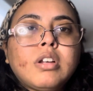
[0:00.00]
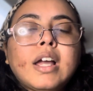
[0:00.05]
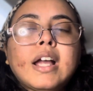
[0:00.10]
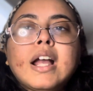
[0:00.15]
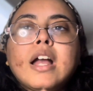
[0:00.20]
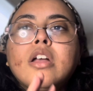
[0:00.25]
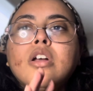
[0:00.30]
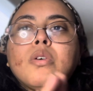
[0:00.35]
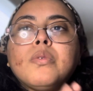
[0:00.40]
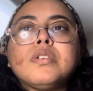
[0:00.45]

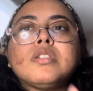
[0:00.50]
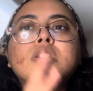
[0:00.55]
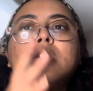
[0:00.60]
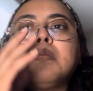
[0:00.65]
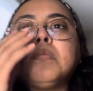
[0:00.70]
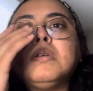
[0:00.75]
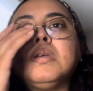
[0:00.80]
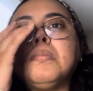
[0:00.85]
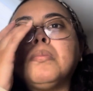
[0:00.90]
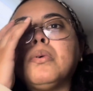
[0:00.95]
Like I always tell
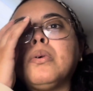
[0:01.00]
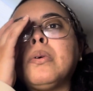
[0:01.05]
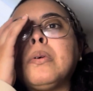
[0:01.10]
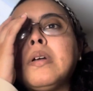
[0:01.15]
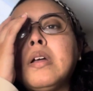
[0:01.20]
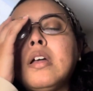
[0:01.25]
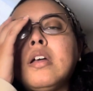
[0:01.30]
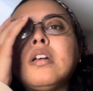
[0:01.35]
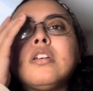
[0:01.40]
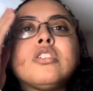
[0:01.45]
people,
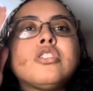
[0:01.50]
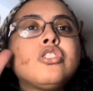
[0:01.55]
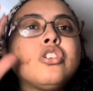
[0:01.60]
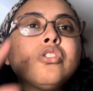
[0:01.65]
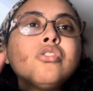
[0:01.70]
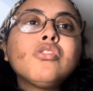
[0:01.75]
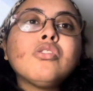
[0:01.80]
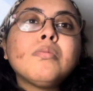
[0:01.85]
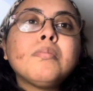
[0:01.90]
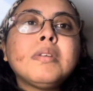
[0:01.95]

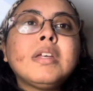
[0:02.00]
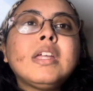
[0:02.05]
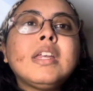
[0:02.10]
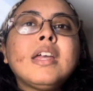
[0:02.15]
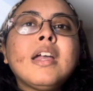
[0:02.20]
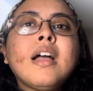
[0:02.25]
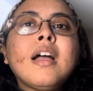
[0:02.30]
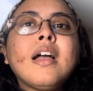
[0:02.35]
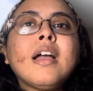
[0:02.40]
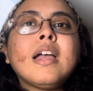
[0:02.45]
social
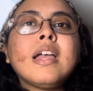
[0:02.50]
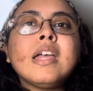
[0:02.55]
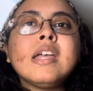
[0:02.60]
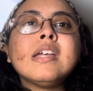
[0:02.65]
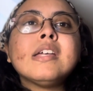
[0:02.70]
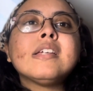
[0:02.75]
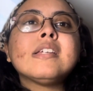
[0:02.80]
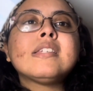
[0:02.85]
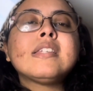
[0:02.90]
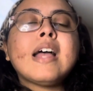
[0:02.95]
media
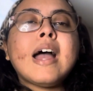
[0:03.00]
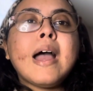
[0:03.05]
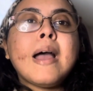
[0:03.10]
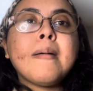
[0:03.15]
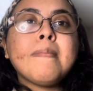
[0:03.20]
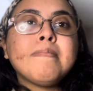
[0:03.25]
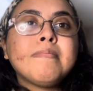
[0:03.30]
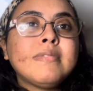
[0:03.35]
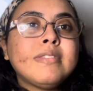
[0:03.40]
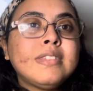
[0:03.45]
is
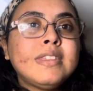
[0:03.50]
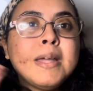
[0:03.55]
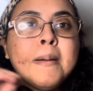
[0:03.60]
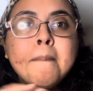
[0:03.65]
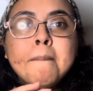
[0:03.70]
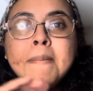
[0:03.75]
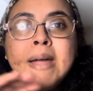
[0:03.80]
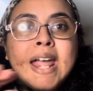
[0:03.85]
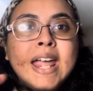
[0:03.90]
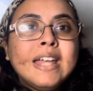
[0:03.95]
the
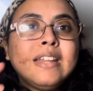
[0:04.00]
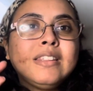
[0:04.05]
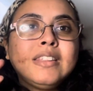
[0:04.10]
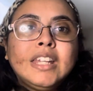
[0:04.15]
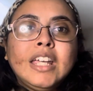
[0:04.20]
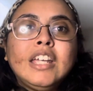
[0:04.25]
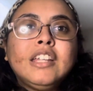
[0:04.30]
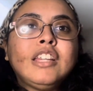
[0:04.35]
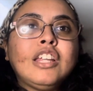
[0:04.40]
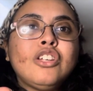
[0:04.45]
main
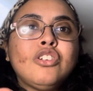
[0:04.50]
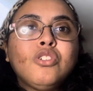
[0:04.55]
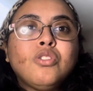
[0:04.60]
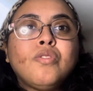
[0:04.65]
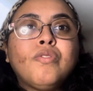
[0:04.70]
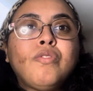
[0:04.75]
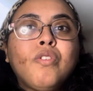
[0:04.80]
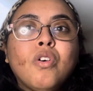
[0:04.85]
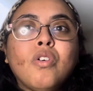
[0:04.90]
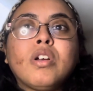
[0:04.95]
thing that you
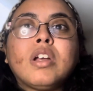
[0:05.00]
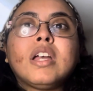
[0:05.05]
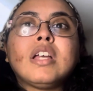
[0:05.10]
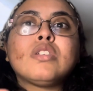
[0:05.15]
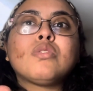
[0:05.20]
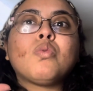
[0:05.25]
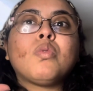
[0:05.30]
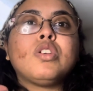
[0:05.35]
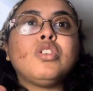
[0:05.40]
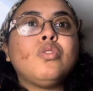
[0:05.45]

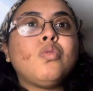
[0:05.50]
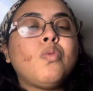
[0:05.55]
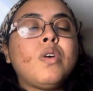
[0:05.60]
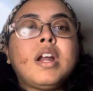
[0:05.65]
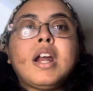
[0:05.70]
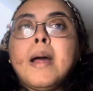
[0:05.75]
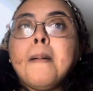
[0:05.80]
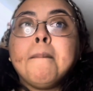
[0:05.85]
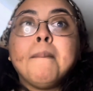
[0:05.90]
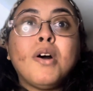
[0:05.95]
focus when you
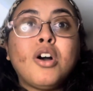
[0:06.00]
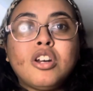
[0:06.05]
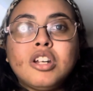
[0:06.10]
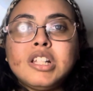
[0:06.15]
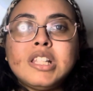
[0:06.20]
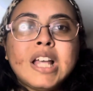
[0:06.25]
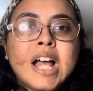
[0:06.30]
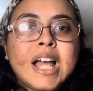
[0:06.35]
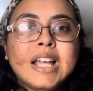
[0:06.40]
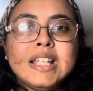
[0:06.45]
want to
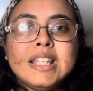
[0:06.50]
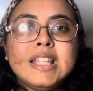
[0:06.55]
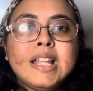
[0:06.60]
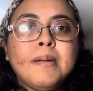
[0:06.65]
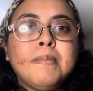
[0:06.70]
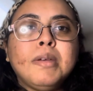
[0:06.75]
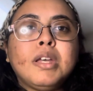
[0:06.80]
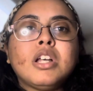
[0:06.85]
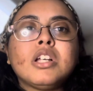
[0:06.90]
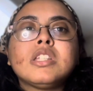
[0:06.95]
monetize
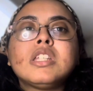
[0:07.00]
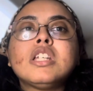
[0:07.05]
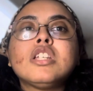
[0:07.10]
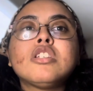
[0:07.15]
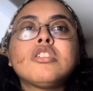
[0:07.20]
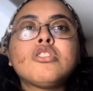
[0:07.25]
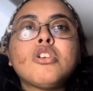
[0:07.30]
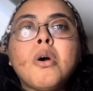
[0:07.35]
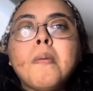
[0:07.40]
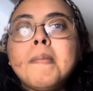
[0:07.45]
that because
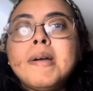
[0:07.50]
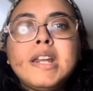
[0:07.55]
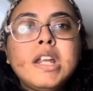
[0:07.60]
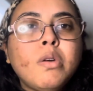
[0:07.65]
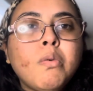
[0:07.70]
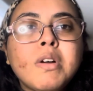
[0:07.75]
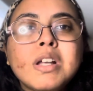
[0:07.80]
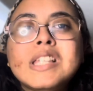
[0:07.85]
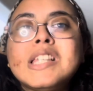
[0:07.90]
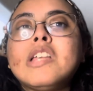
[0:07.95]
it's so many
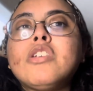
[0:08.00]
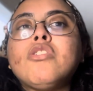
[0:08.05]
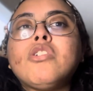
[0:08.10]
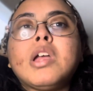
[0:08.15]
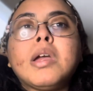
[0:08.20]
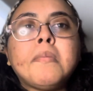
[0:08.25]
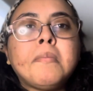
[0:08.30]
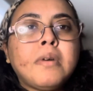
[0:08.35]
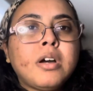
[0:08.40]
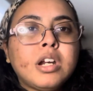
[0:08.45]
ways that you
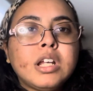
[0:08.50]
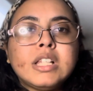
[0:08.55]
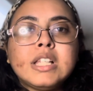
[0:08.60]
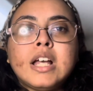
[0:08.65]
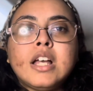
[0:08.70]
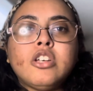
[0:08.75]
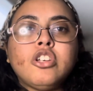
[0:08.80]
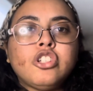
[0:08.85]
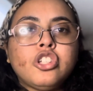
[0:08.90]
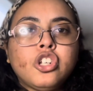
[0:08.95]
can
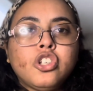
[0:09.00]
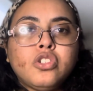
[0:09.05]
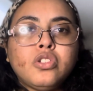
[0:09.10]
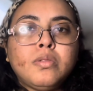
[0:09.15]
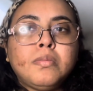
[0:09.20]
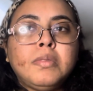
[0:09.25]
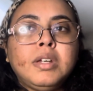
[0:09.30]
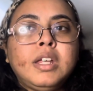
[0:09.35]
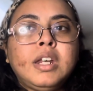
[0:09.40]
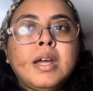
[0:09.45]
monetize your
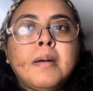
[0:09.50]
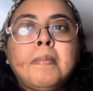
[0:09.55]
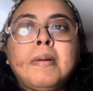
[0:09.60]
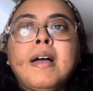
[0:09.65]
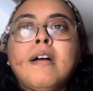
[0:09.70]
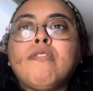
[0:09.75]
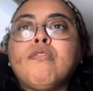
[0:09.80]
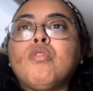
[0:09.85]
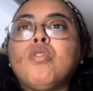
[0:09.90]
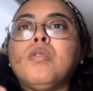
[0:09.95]
social media
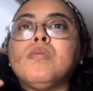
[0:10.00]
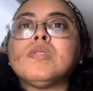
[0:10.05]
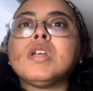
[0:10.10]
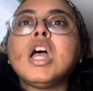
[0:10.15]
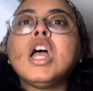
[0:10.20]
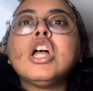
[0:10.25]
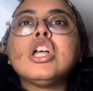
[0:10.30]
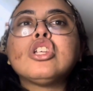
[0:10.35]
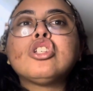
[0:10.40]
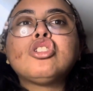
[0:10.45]
platform
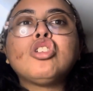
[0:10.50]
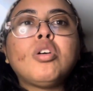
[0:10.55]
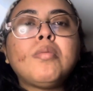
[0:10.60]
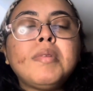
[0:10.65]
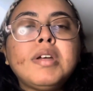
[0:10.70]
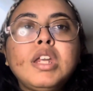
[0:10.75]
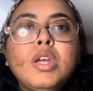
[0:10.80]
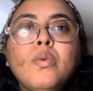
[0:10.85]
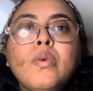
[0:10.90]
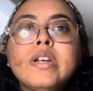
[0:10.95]
so
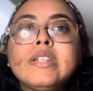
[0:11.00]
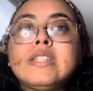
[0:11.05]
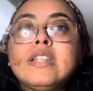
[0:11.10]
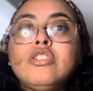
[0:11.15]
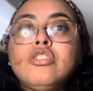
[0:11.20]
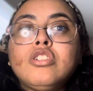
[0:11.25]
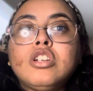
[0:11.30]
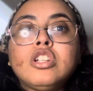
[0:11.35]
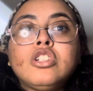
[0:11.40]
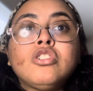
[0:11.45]
many ways that
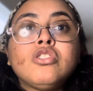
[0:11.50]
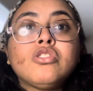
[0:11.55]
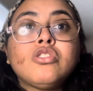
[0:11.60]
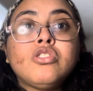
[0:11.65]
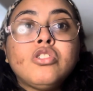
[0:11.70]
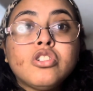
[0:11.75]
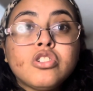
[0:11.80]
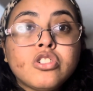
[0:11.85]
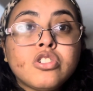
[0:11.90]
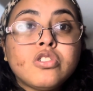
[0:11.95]
you can
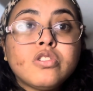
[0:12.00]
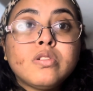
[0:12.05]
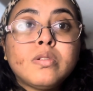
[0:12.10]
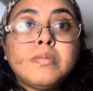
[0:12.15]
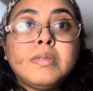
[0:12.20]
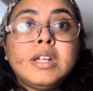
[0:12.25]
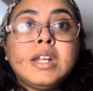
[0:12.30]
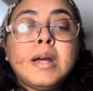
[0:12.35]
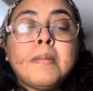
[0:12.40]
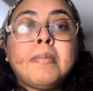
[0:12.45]
use your social
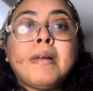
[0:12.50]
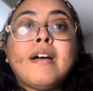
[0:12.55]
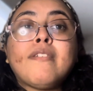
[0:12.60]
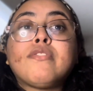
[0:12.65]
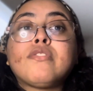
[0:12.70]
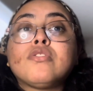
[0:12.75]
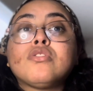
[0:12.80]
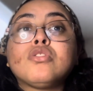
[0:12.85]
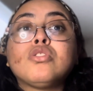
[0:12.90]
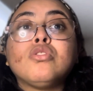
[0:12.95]
media
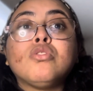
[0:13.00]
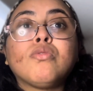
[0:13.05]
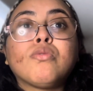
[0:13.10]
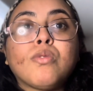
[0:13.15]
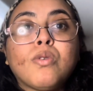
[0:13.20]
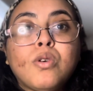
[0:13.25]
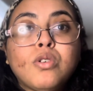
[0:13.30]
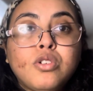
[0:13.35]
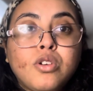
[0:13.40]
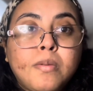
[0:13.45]
platforms to
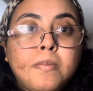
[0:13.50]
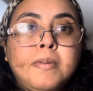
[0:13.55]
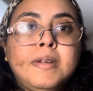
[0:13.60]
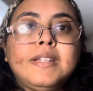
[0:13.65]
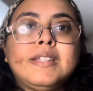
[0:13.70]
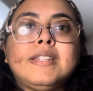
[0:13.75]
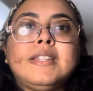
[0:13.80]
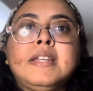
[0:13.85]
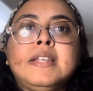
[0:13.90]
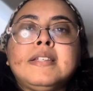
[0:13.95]
grow your
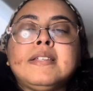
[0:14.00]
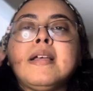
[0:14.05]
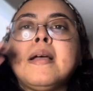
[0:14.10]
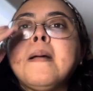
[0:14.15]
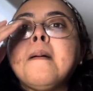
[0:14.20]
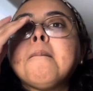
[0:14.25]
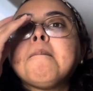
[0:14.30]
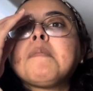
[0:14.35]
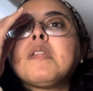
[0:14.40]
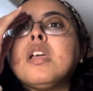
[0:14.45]
business
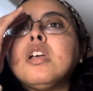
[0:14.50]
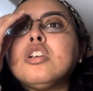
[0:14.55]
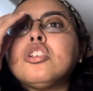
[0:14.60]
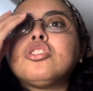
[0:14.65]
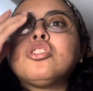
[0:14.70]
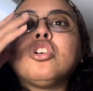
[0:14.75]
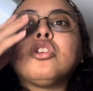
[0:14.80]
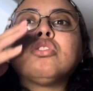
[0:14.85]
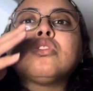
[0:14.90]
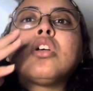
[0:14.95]

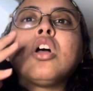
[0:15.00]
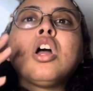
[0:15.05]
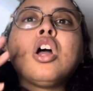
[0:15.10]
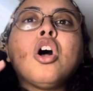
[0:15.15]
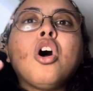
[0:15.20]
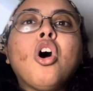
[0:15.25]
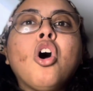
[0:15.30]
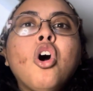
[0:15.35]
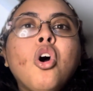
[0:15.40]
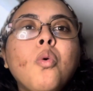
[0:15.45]
so
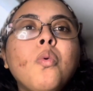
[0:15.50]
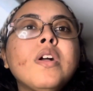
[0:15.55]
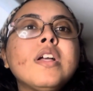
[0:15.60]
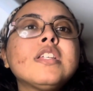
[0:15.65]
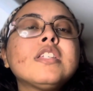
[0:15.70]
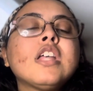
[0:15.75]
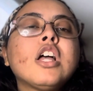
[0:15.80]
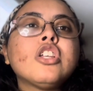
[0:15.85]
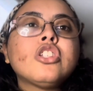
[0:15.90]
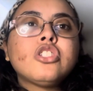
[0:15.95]

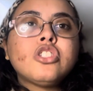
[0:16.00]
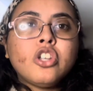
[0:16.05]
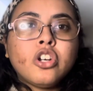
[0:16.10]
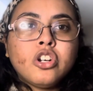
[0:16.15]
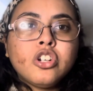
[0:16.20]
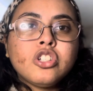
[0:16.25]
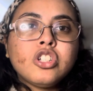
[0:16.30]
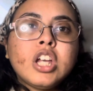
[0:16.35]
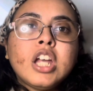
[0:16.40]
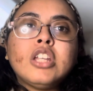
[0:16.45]
always
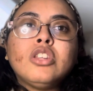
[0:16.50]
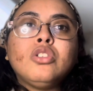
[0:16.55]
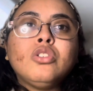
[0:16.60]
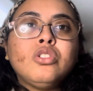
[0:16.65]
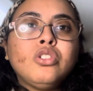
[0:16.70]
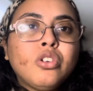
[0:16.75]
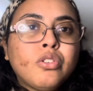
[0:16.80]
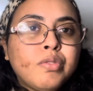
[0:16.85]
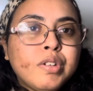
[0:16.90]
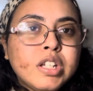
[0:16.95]
search and do
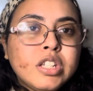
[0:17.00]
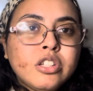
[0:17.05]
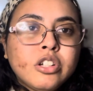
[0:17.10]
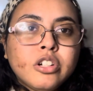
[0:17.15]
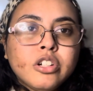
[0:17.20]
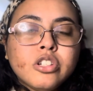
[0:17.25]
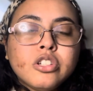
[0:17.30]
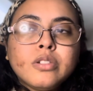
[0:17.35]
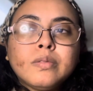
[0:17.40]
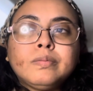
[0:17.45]
your
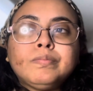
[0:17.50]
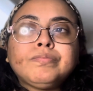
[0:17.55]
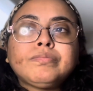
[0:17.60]
research